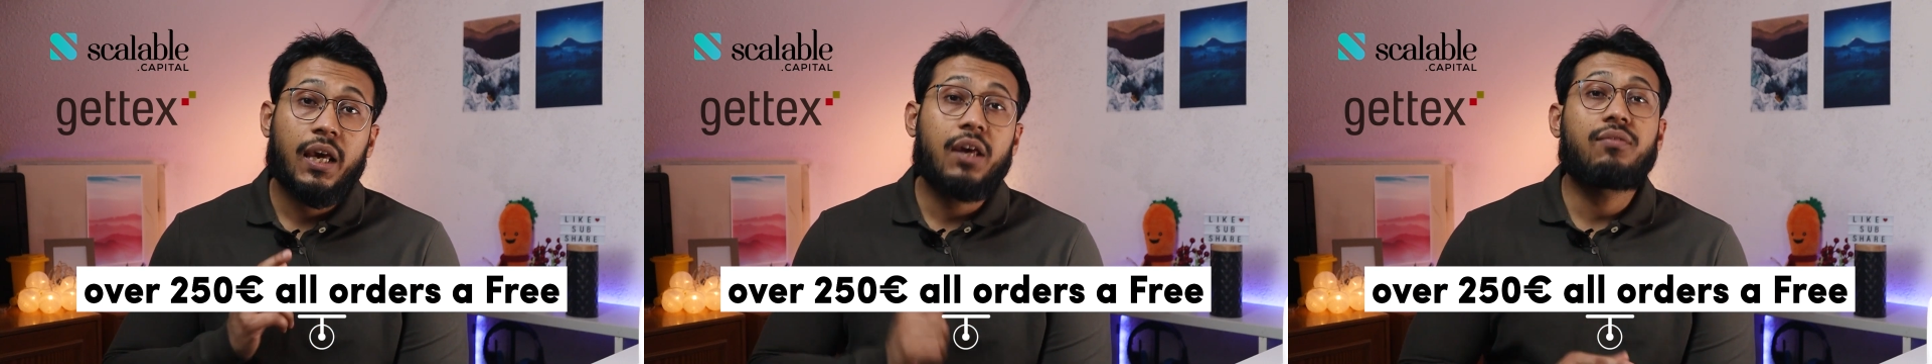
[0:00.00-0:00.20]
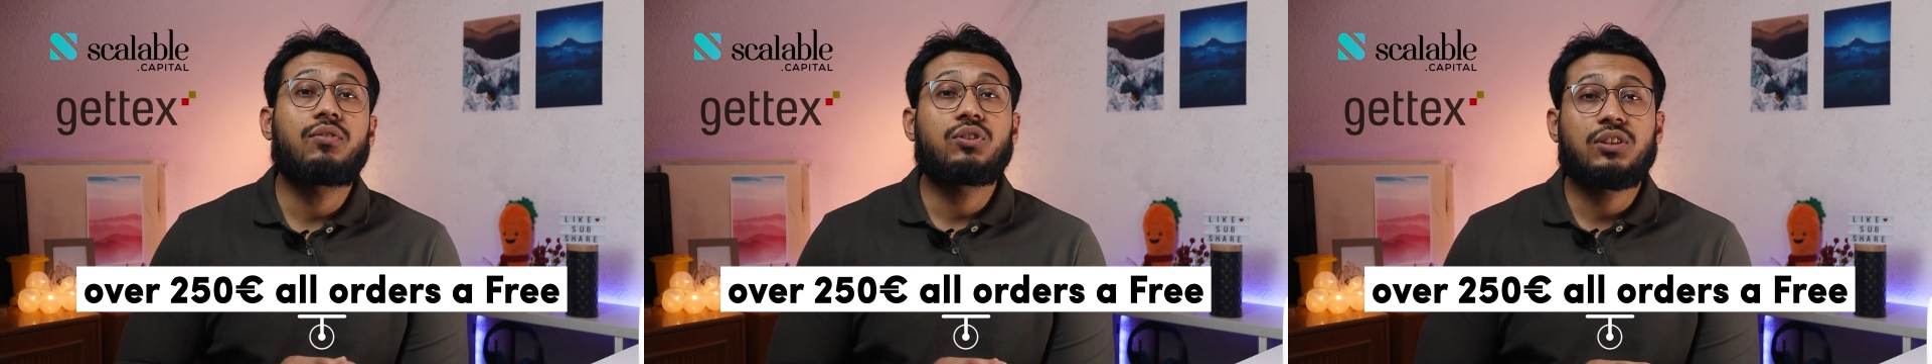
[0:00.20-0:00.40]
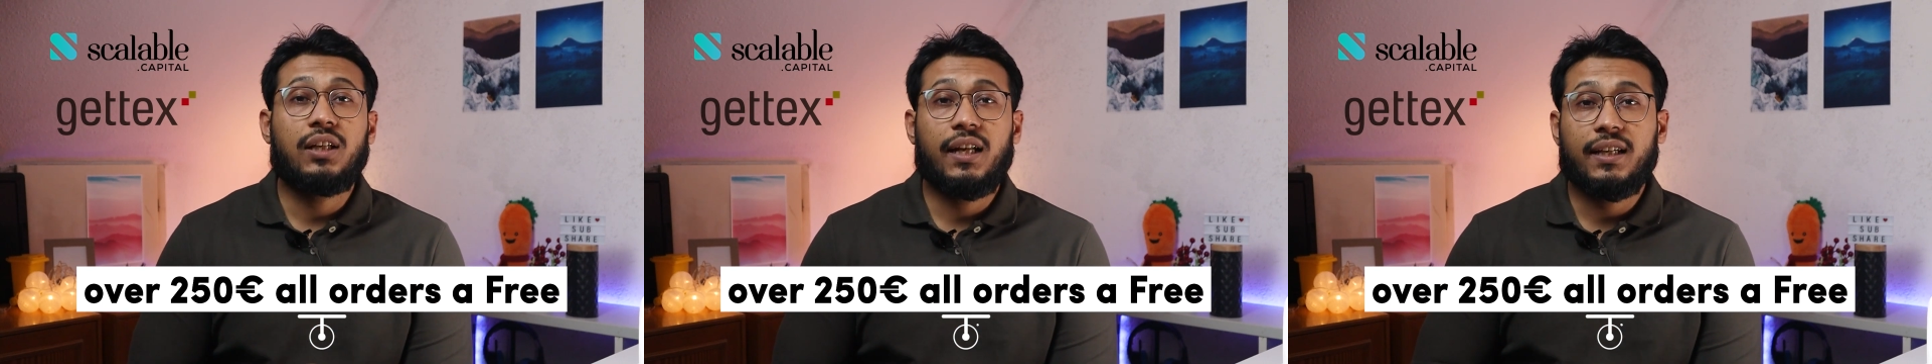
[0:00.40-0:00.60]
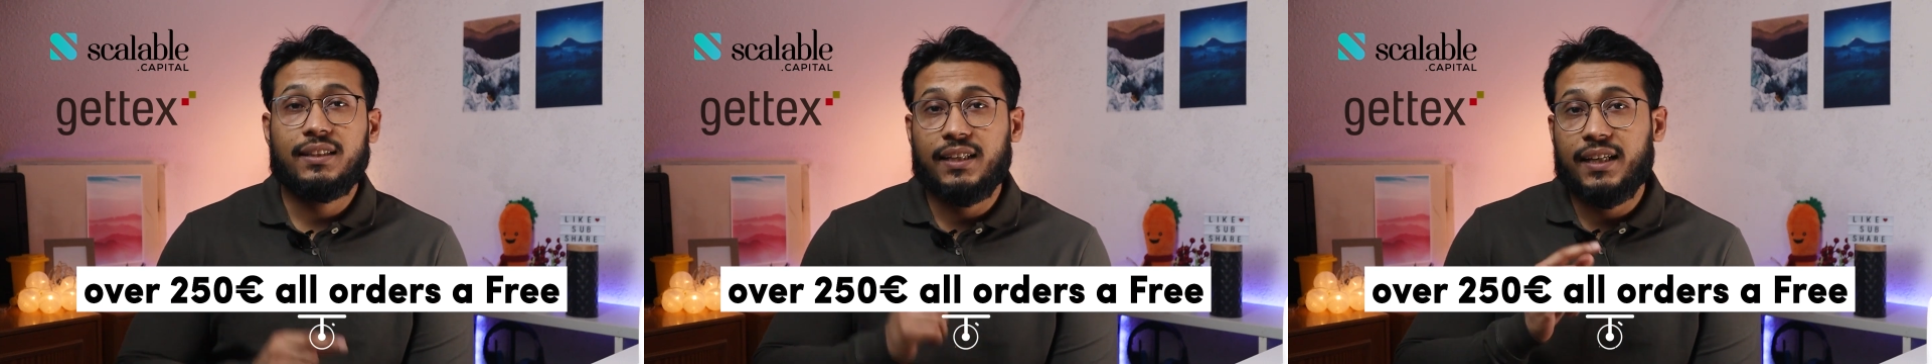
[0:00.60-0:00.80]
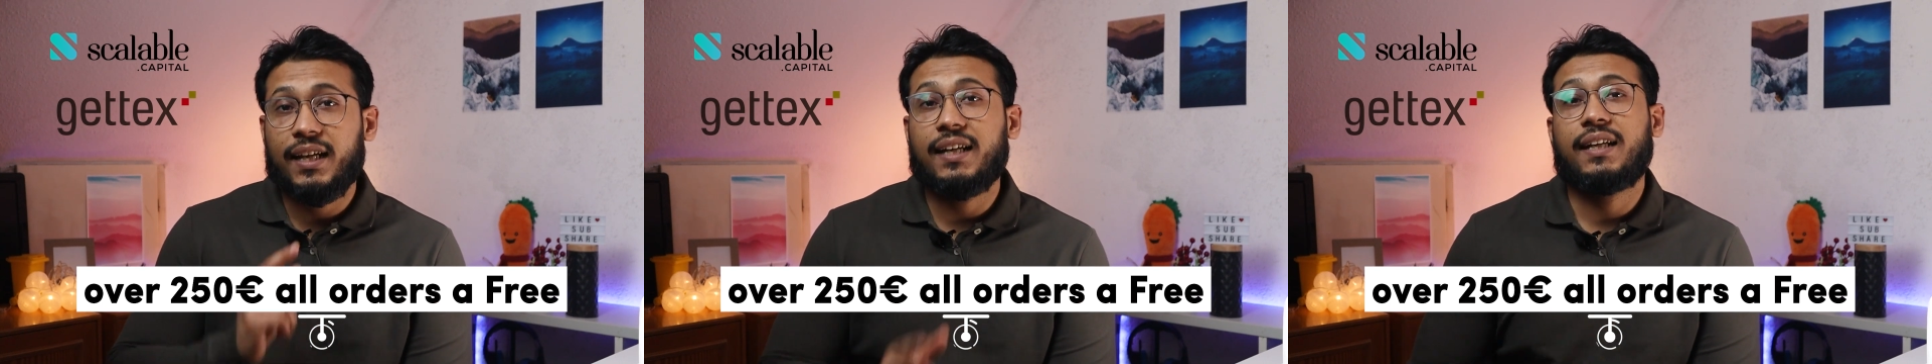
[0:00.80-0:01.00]
if you
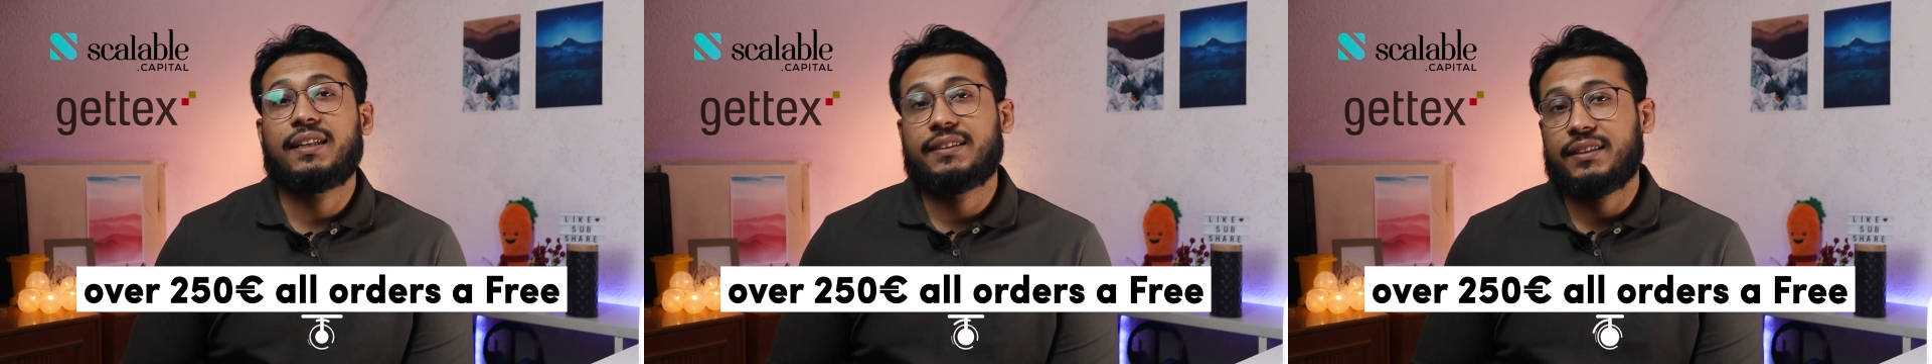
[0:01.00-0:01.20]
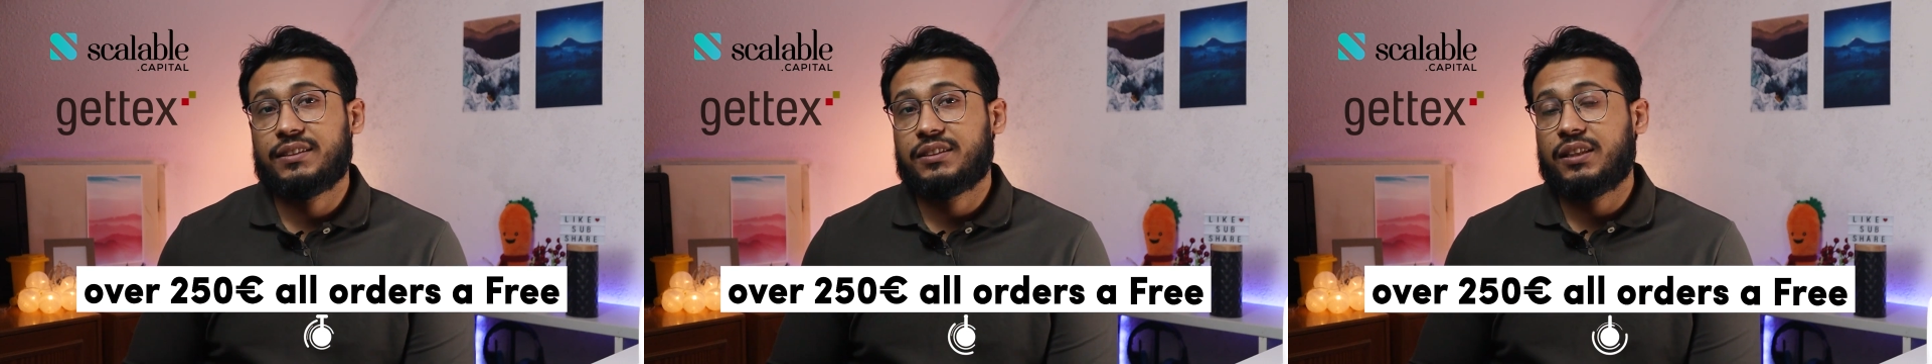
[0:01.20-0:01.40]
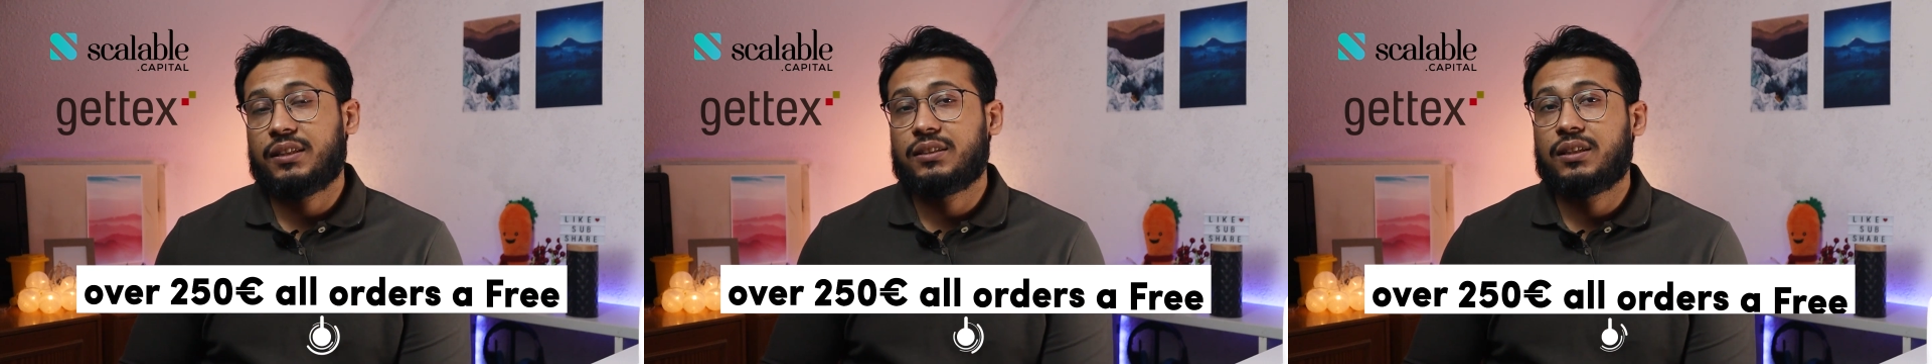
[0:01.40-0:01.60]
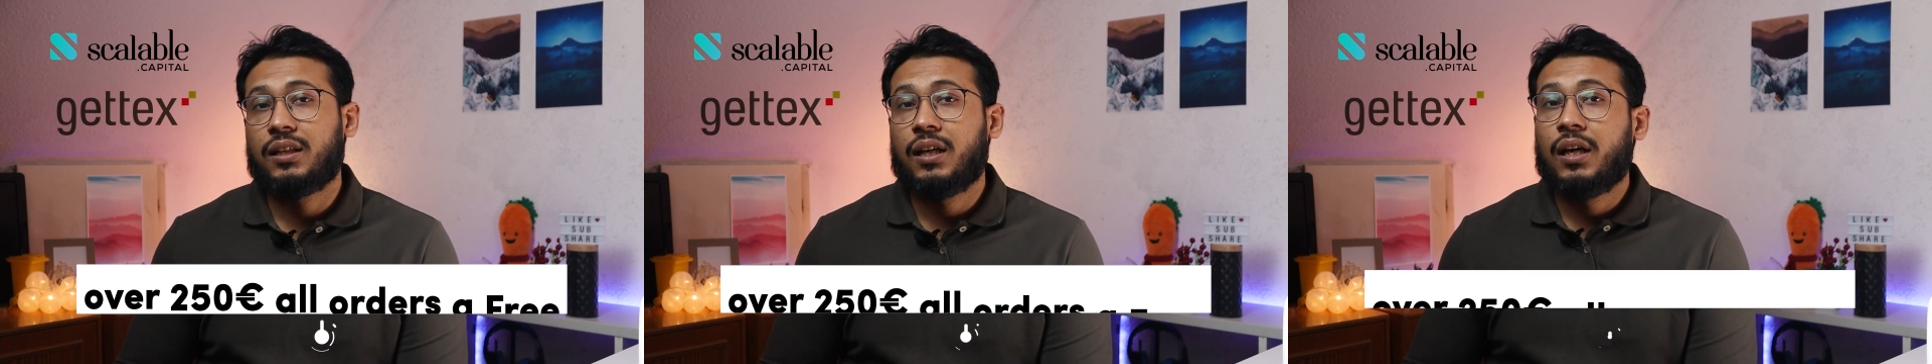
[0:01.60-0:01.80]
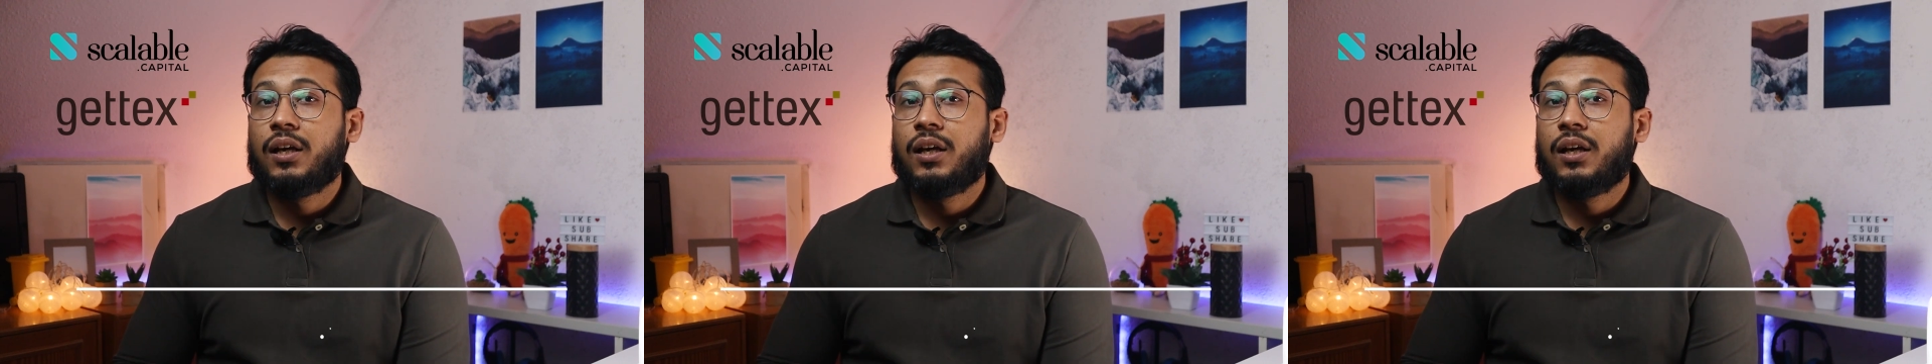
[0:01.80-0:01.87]
select the Gettex exchange.